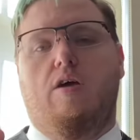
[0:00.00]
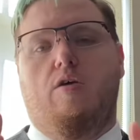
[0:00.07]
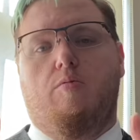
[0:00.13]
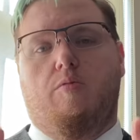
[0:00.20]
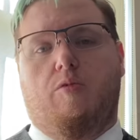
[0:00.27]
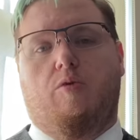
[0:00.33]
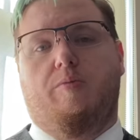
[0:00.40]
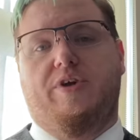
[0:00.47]

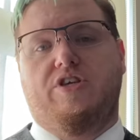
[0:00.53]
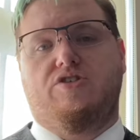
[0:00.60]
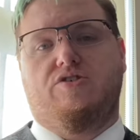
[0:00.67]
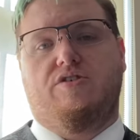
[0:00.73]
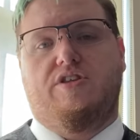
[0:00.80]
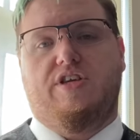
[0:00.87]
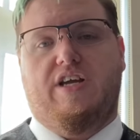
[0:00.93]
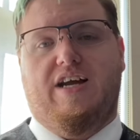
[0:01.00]
We'll make
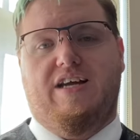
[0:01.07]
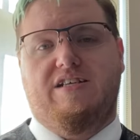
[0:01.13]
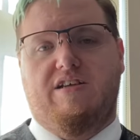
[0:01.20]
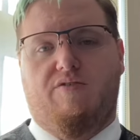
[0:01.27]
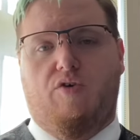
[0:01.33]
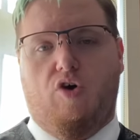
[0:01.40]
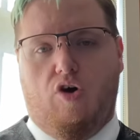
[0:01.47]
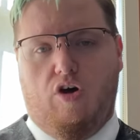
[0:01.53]
sure that you guys
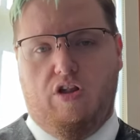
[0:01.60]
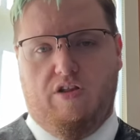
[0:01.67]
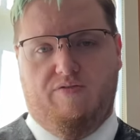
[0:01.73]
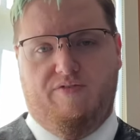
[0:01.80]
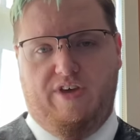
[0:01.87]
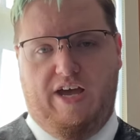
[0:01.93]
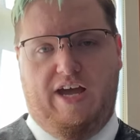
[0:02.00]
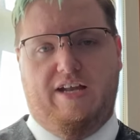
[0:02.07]
have all
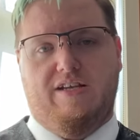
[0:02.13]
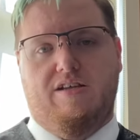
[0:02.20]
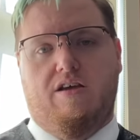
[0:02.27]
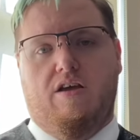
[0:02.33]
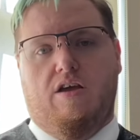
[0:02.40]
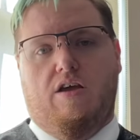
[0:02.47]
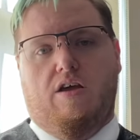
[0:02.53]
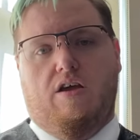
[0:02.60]
of that.
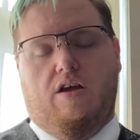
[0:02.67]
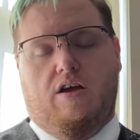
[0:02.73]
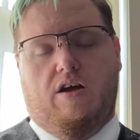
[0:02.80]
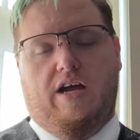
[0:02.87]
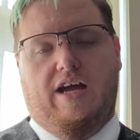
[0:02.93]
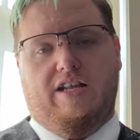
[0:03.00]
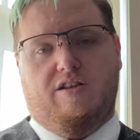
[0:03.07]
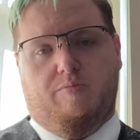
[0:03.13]

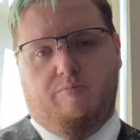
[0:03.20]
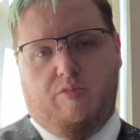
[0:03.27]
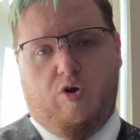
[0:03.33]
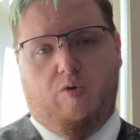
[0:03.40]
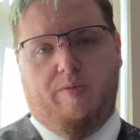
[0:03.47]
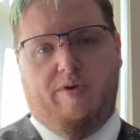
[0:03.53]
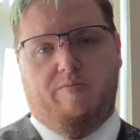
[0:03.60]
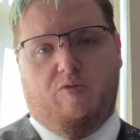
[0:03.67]
At the
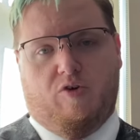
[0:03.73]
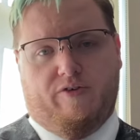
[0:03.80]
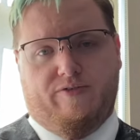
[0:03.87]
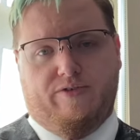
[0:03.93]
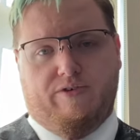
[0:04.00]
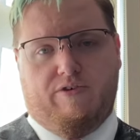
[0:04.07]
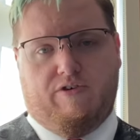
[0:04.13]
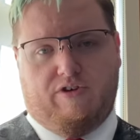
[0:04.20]
moment,
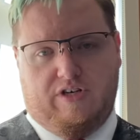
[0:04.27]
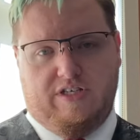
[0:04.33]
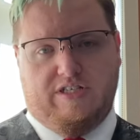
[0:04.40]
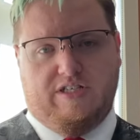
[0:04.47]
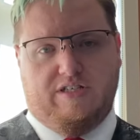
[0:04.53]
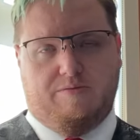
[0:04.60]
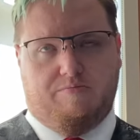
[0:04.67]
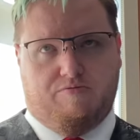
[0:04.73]
Marvel
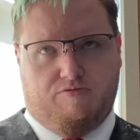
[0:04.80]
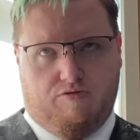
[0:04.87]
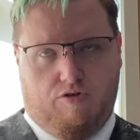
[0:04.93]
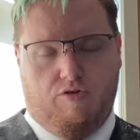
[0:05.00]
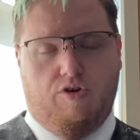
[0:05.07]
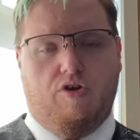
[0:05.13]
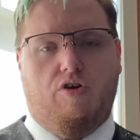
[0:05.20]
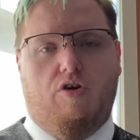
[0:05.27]
Crisis
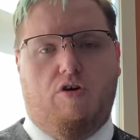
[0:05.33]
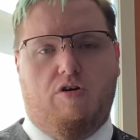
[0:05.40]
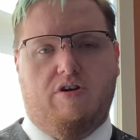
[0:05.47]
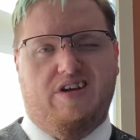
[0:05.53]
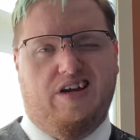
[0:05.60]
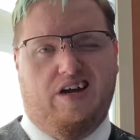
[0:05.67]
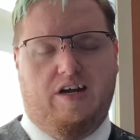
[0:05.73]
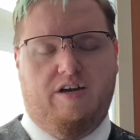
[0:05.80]
Protocol
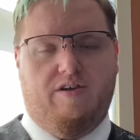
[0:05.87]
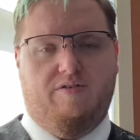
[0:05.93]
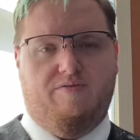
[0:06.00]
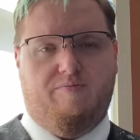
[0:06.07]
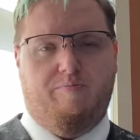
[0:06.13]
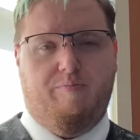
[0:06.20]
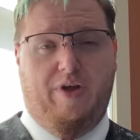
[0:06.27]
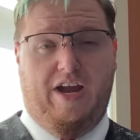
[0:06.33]
kind
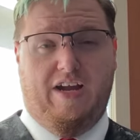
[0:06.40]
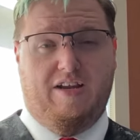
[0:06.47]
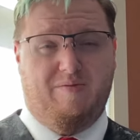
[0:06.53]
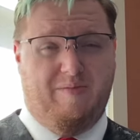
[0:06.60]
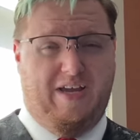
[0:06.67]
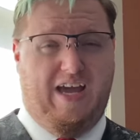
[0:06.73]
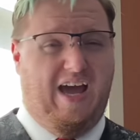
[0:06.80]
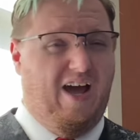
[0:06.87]
of banked
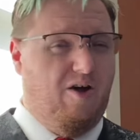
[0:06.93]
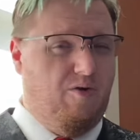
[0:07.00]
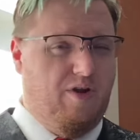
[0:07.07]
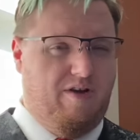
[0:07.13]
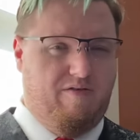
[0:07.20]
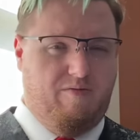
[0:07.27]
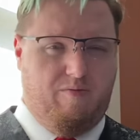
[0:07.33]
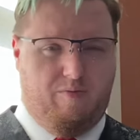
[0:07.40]
me out.
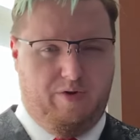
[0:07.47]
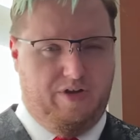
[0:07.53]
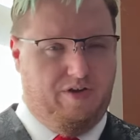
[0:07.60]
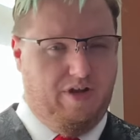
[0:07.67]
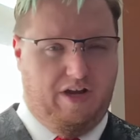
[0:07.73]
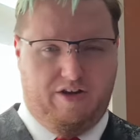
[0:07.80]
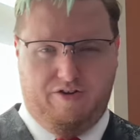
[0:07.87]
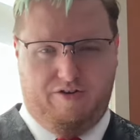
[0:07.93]

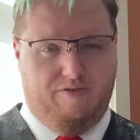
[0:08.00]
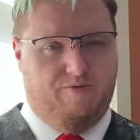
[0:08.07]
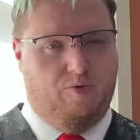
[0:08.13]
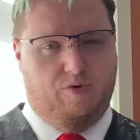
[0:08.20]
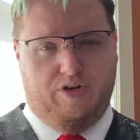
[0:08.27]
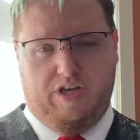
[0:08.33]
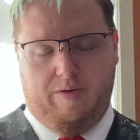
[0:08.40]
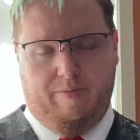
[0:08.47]
I couldn't
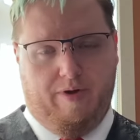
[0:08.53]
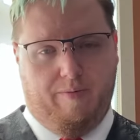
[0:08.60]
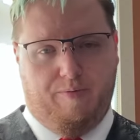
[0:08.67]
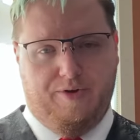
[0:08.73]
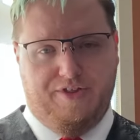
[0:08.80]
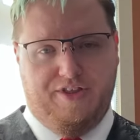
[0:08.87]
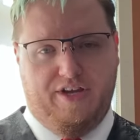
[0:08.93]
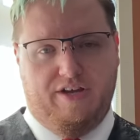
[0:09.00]
afford to keep up
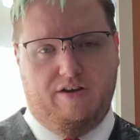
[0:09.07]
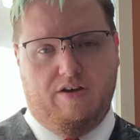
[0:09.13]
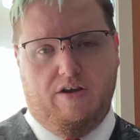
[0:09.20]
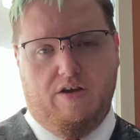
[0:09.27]
with it.